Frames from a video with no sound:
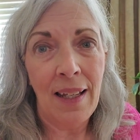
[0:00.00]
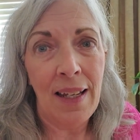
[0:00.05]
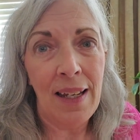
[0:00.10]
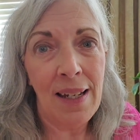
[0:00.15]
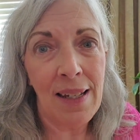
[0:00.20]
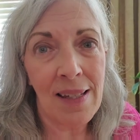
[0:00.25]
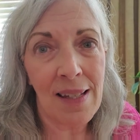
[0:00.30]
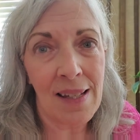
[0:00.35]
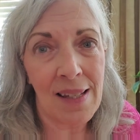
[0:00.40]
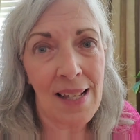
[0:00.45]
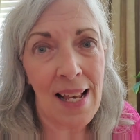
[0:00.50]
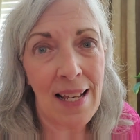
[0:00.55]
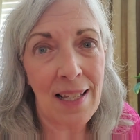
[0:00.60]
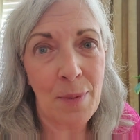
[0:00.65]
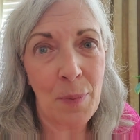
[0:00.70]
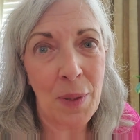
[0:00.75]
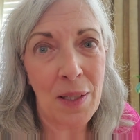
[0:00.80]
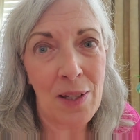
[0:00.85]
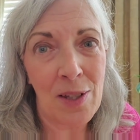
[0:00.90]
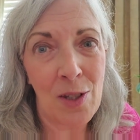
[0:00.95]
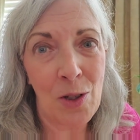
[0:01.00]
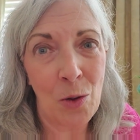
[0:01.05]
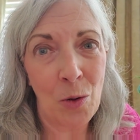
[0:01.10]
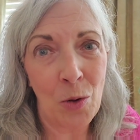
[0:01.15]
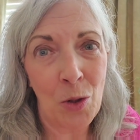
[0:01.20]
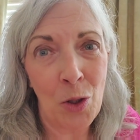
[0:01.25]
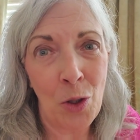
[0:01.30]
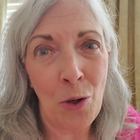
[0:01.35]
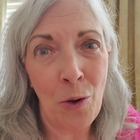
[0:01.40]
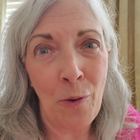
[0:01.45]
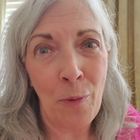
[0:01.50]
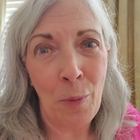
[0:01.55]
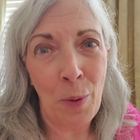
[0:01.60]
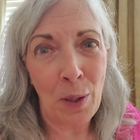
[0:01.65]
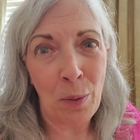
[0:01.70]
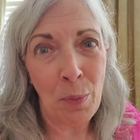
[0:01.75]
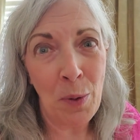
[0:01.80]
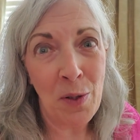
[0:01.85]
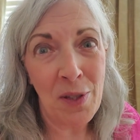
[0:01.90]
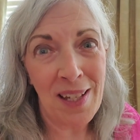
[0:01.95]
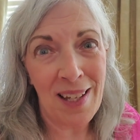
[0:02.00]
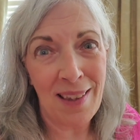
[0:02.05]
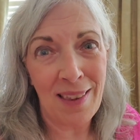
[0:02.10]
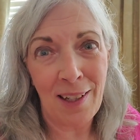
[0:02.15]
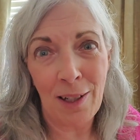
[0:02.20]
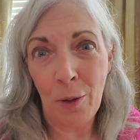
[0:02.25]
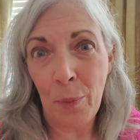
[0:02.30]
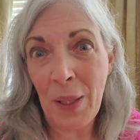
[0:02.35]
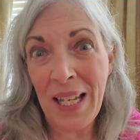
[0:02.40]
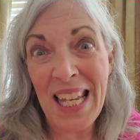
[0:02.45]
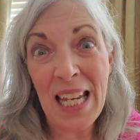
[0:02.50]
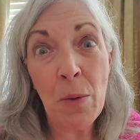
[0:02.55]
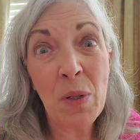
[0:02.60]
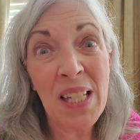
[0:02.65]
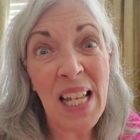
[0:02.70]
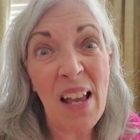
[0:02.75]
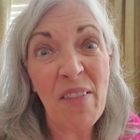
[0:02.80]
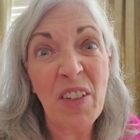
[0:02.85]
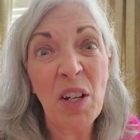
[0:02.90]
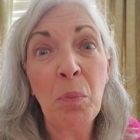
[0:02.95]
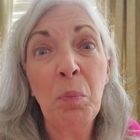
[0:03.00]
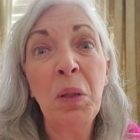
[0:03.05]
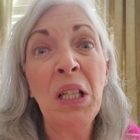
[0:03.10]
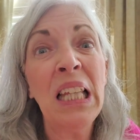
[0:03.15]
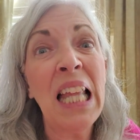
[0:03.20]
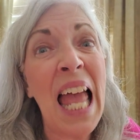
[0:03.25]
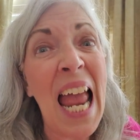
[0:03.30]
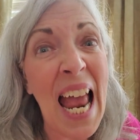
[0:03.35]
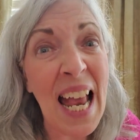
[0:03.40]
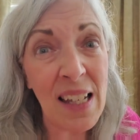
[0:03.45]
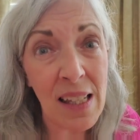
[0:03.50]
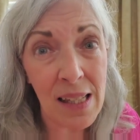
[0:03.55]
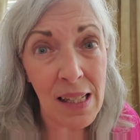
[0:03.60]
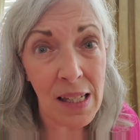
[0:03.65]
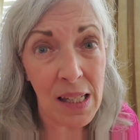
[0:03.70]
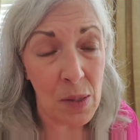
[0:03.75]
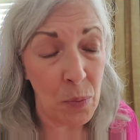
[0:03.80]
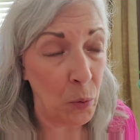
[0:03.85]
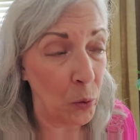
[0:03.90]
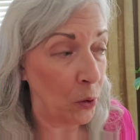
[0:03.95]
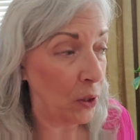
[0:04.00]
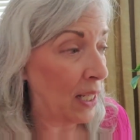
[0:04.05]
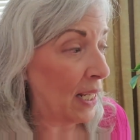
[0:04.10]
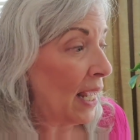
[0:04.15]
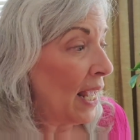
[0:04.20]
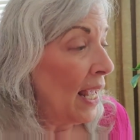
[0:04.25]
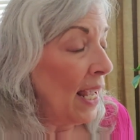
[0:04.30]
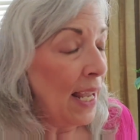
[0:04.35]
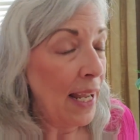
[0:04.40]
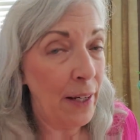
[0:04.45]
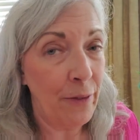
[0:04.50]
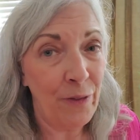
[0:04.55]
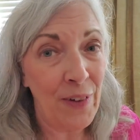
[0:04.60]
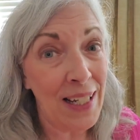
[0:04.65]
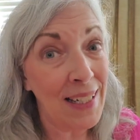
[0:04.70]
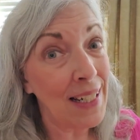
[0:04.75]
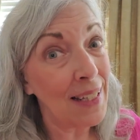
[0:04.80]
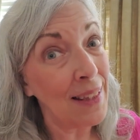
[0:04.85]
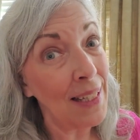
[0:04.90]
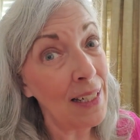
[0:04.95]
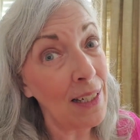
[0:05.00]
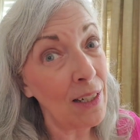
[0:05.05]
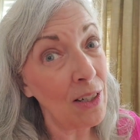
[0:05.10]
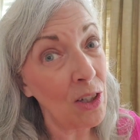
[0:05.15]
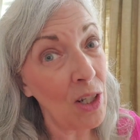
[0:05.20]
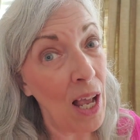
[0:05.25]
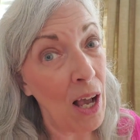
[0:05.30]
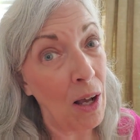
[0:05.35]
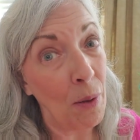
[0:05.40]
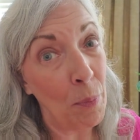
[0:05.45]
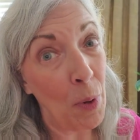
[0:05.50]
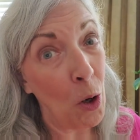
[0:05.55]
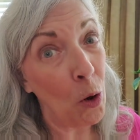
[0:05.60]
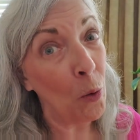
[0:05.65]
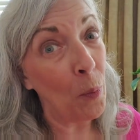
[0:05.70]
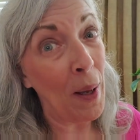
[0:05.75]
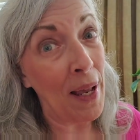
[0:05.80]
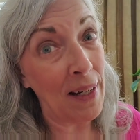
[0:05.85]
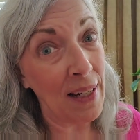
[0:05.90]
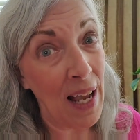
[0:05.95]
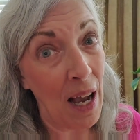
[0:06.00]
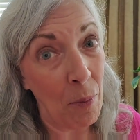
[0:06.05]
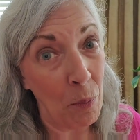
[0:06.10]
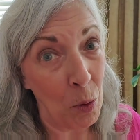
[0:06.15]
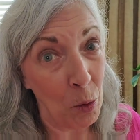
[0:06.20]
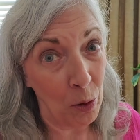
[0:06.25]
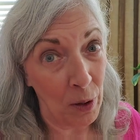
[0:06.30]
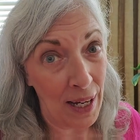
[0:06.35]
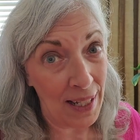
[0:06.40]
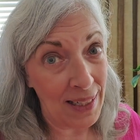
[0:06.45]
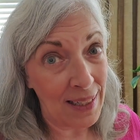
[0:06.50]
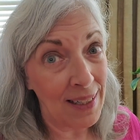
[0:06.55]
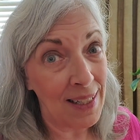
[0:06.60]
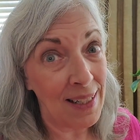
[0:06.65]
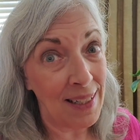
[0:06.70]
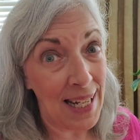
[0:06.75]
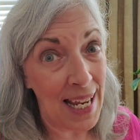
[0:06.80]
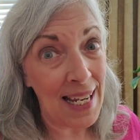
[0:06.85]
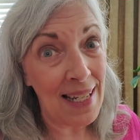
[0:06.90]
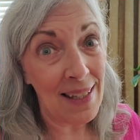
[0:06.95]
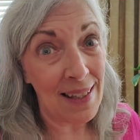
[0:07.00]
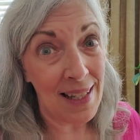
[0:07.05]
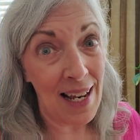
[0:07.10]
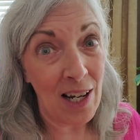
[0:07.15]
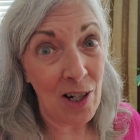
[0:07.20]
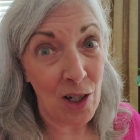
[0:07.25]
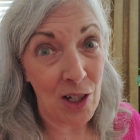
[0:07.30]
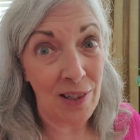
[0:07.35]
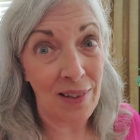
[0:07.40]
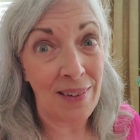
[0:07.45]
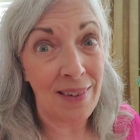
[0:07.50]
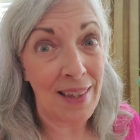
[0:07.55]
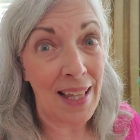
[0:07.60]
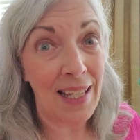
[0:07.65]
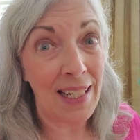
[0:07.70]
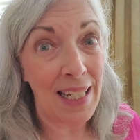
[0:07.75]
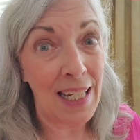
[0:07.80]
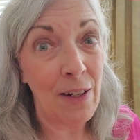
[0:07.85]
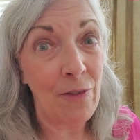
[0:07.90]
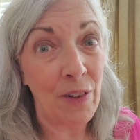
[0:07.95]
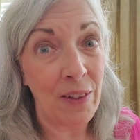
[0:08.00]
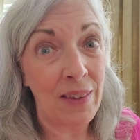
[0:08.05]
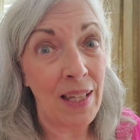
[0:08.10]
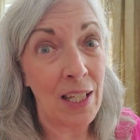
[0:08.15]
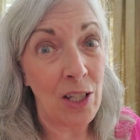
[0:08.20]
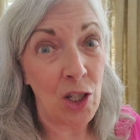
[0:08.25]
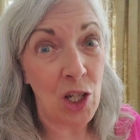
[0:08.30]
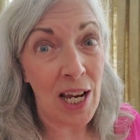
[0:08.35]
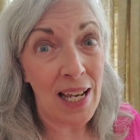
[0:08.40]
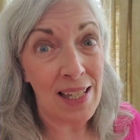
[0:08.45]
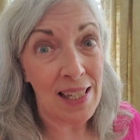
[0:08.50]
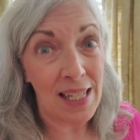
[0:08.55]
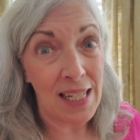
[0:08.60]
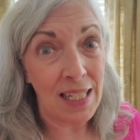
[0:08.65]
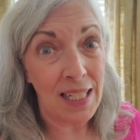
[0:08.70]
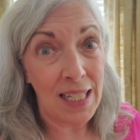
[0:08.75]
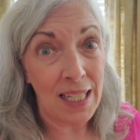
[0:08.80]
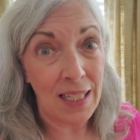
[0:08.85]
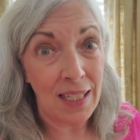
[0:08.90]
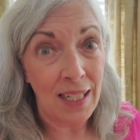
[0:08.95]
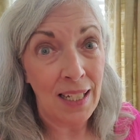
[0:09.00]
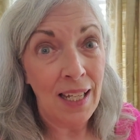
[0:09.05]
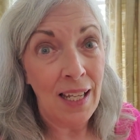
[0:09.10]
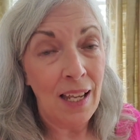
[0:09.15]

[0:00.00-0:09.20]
his assessment soon, too, with music therapy. He was having a blast this morning. In fact, I think um, Obed got more out of today's session than even than Jessie did.